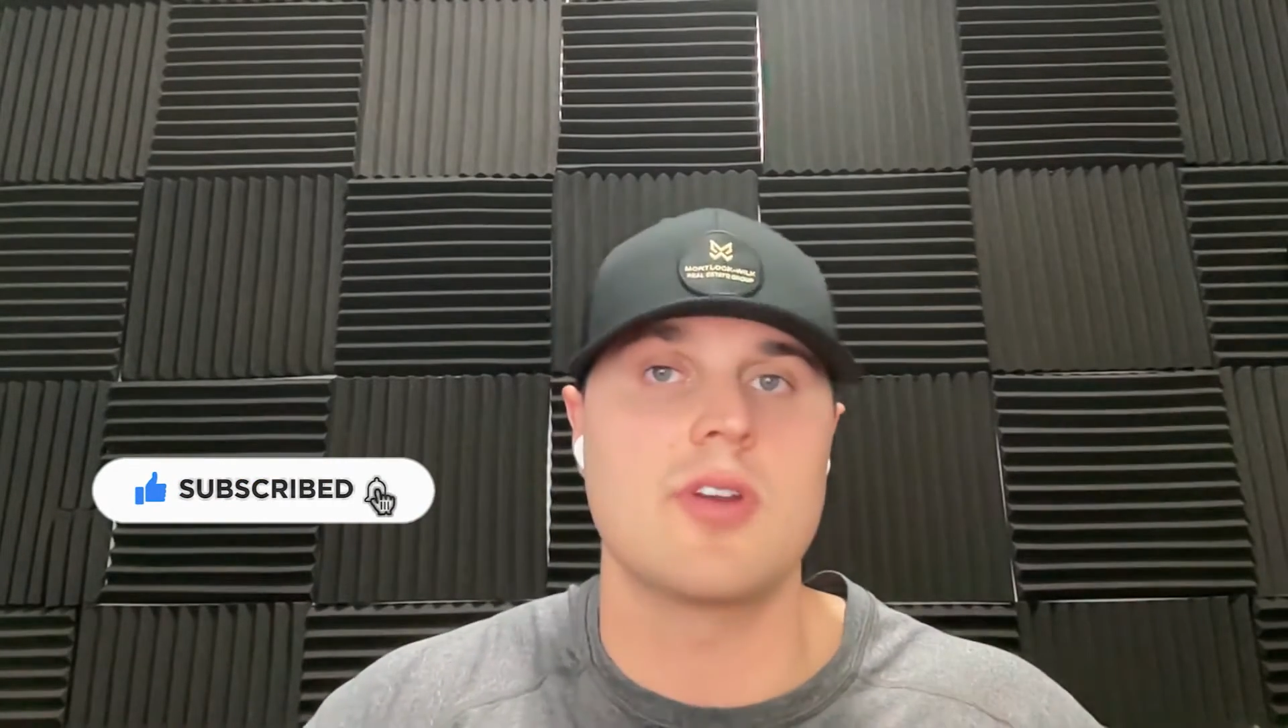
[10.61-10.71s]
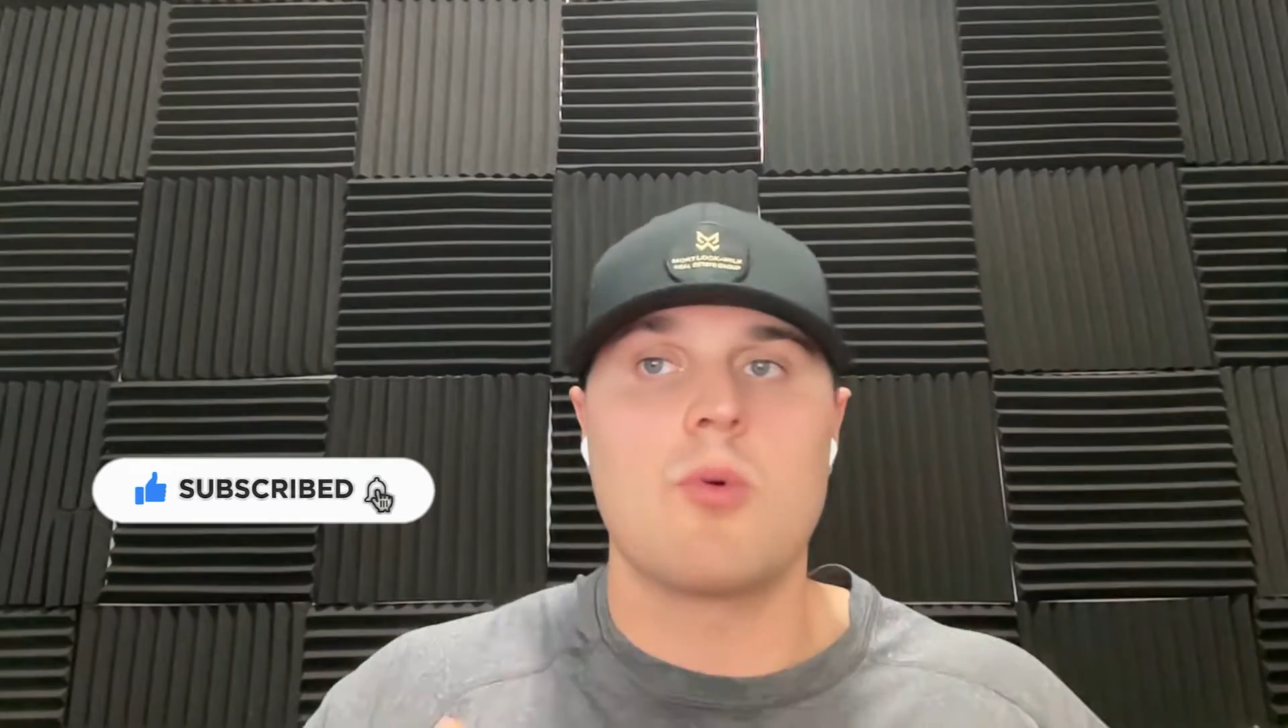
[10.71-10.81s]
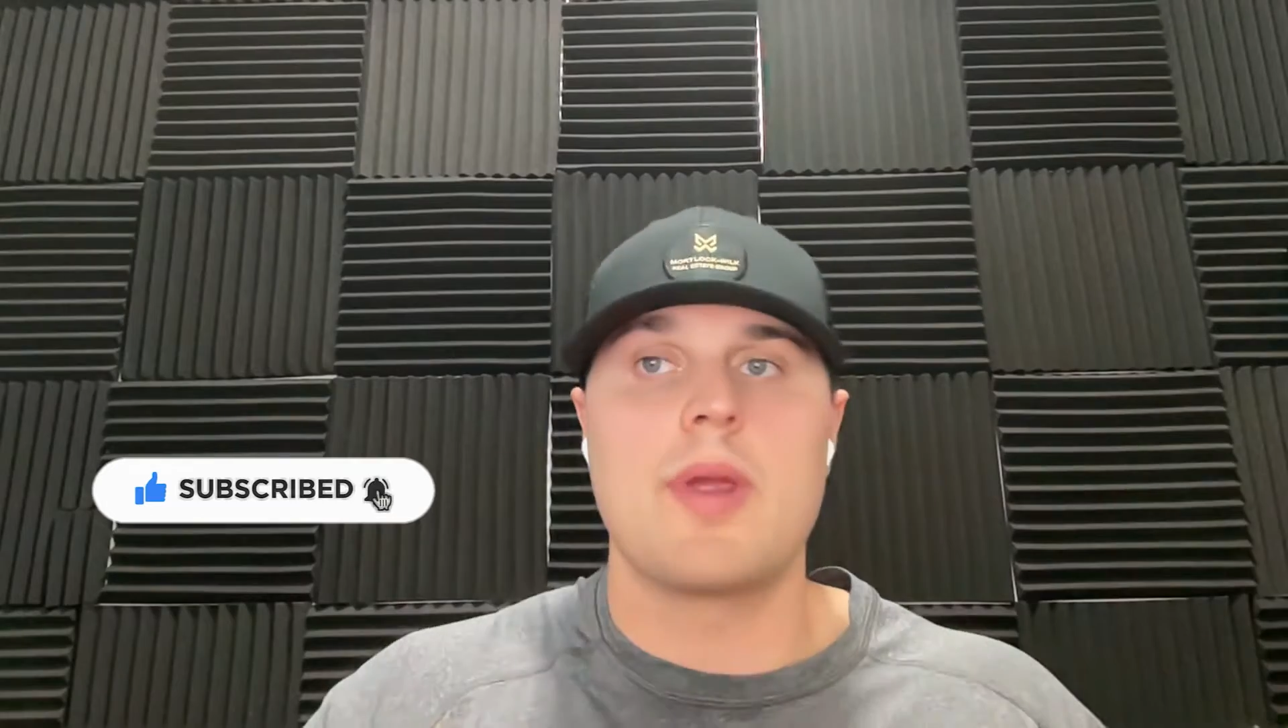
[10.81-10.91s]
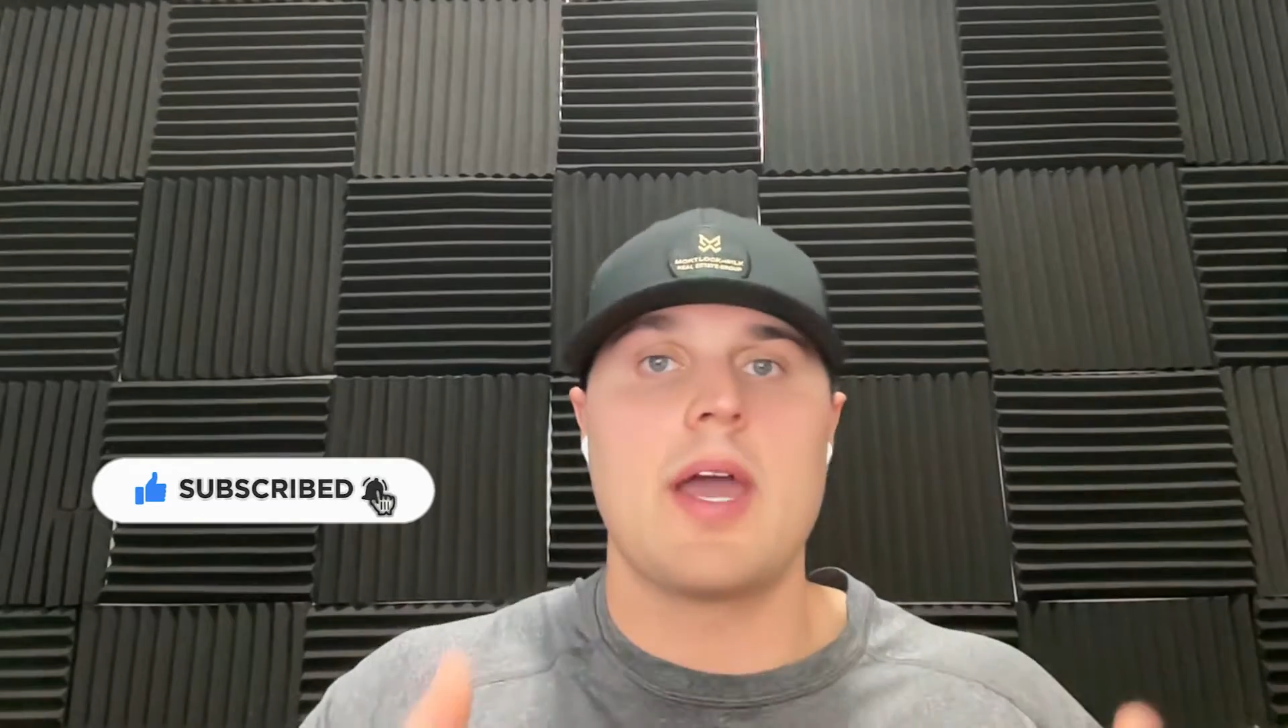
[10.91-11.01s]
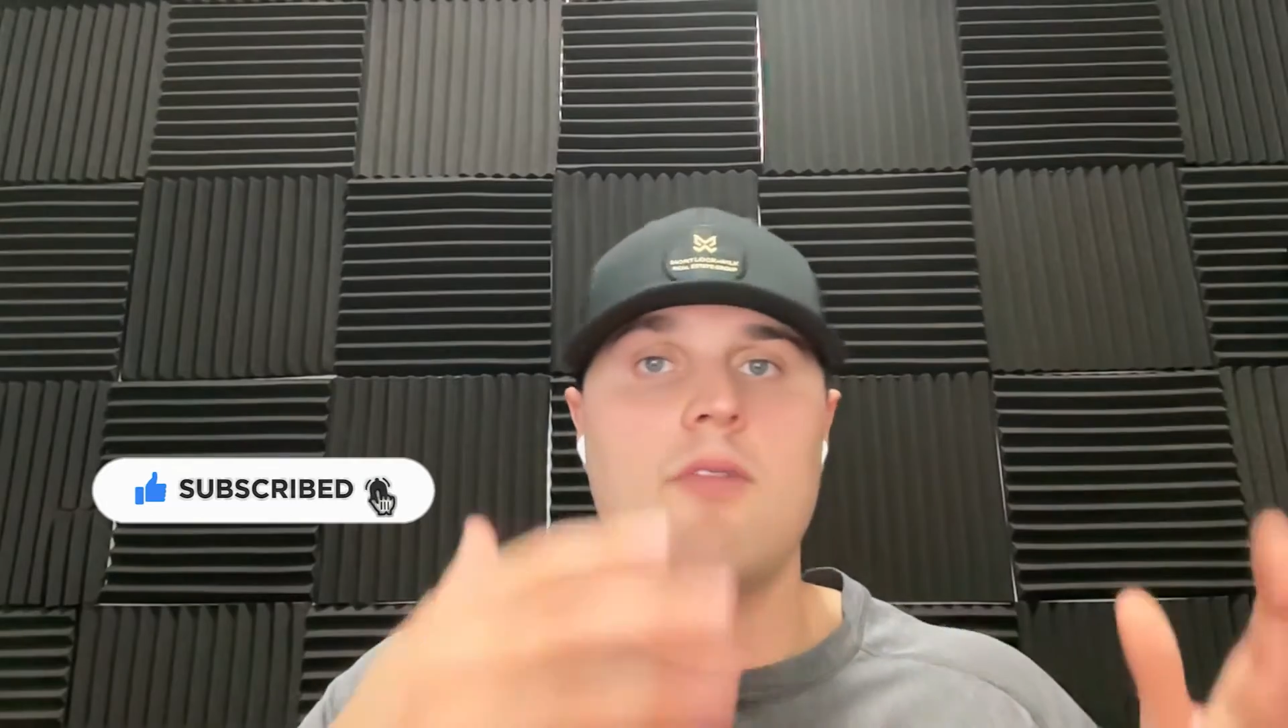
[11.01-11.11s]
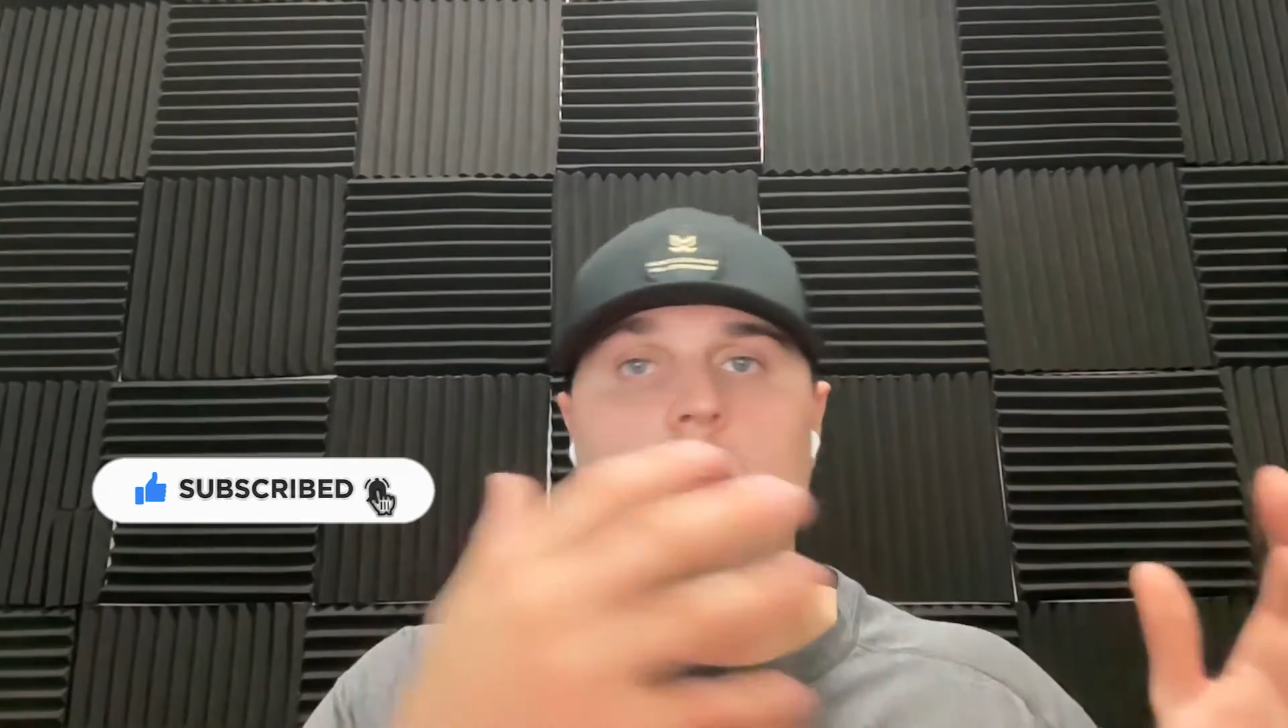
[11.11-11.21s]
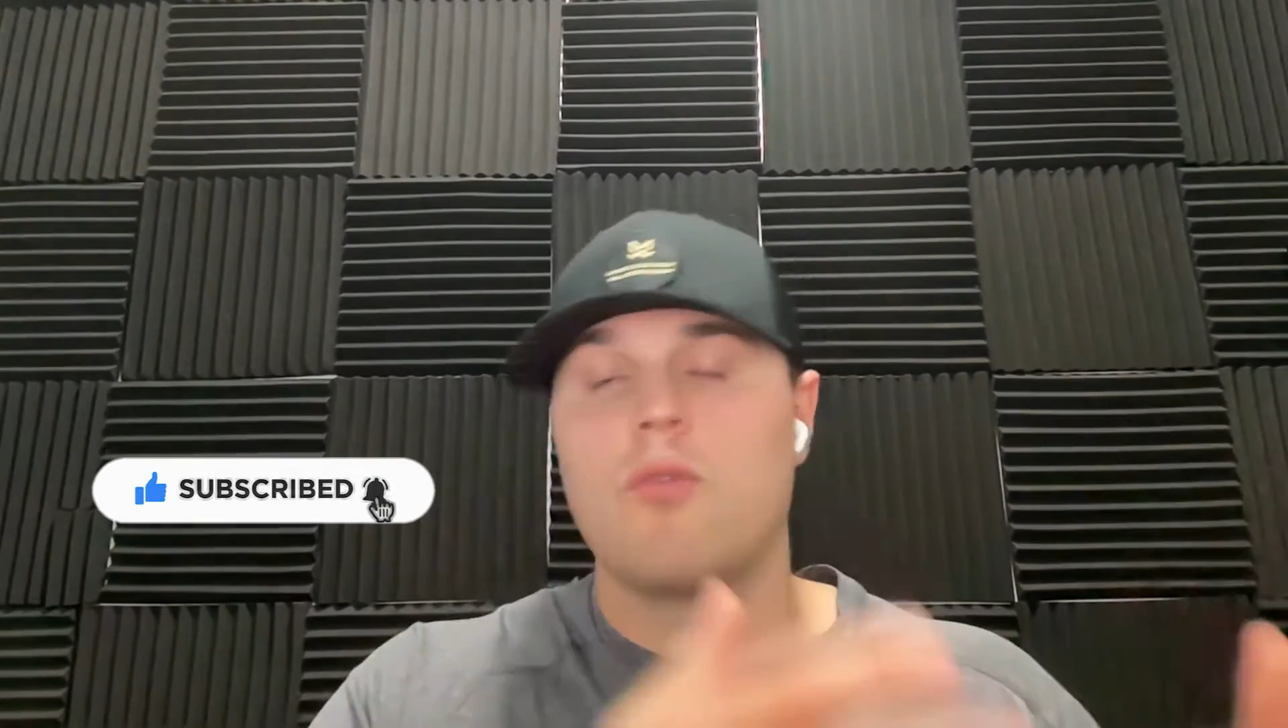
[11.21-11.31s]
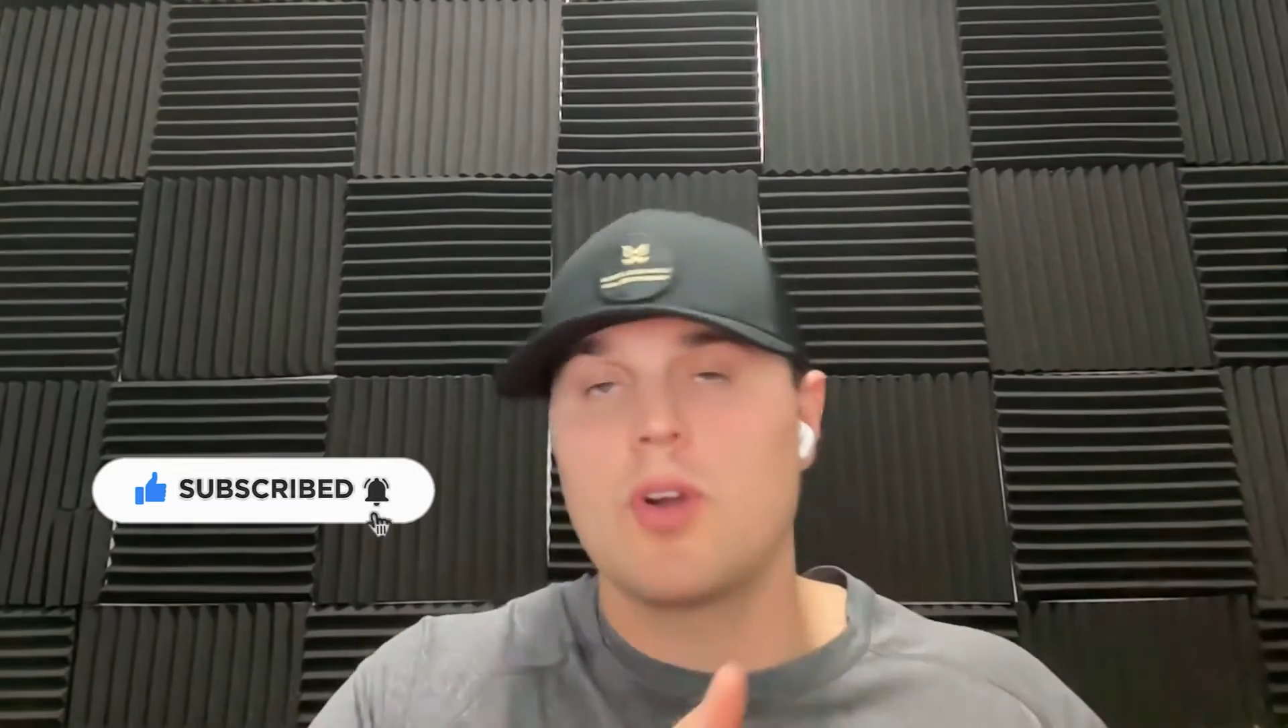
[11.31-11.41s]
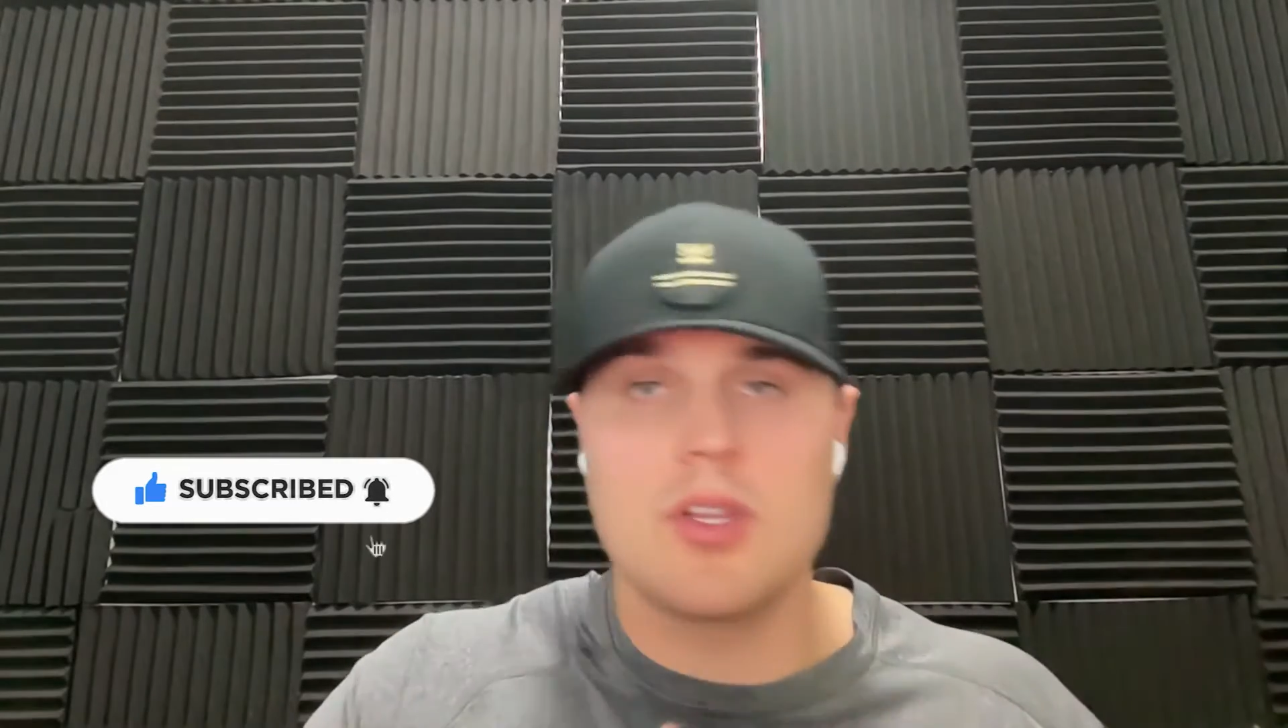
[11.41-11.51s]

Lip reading: where we have over